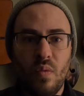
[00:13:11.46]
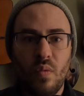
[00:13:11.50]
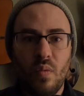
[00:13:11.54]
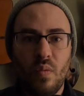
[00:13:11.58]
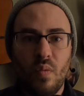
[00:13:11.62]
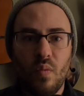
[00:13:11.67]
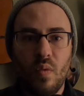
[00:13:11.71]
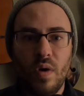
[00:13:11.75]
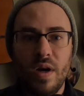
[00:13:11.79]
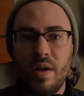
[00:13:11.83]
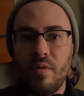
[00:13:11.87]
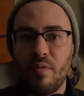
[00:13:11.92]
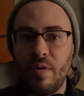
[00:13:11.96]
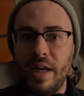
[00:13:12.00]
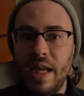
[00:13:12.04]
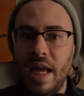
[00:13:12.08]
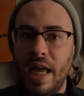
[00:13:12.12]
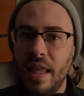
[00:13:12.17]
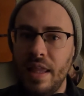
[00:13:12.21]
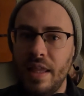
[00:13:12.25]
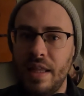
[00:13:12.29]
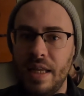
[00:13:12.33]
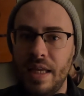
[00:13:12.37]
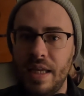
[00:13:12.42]
When in
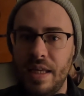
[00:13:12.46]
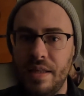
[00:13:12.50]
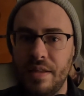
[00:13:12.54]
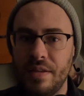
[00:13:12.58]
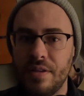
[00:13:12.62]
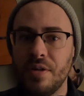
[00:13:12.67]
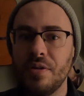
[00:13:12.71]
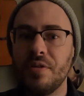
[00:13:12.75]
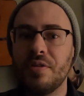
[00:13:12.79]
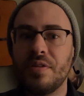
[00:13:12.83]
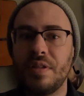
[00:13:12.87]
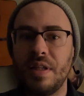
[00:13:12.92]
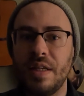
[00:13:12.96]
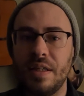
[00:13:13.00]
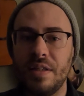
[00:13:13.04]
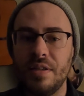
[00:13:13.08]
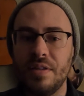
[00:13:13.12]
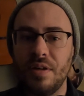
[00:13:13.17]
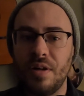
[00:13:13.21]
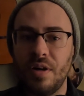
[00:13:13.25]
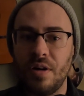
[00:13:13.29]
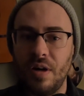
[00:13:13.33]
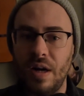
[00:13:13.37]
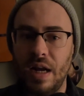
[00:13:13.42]
reality, those things
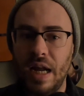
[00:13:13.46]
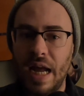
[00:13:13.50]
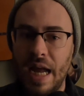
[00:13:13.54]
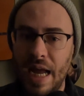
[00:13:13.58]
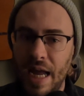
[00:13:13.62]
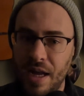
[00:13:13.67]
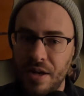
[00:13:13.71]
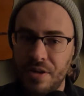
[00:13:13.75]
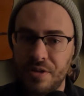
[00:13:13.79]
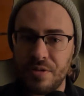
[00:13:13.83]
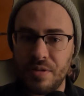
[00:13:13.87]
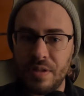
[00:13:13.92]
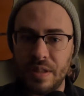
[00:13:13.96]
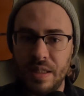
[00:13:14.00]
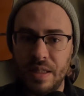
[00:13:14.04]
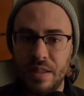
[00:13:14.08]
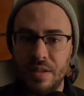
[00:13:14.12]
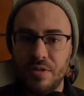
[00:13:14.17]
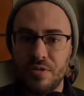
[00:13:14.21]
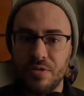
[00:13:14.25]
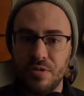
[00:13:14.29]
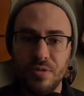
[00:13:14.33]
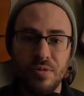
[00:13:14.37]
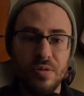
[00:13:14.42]
are actually
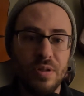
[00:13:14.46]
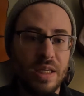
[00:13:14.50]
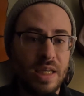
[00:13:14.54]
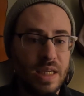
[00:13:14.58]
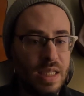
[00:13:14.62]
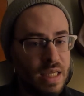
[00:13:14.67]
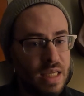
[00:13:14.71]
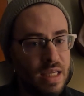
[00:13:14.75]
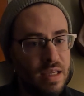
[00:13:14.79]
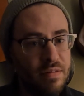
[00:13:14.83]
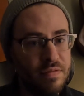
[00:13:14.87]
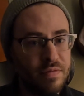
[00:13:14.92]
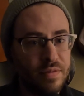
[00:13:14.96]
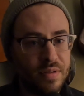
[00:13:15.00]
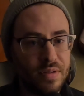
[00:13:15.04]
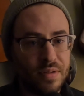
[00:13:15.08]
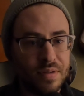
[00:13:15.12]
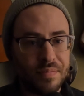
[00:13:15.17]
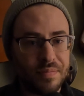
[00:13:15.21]
truly evil.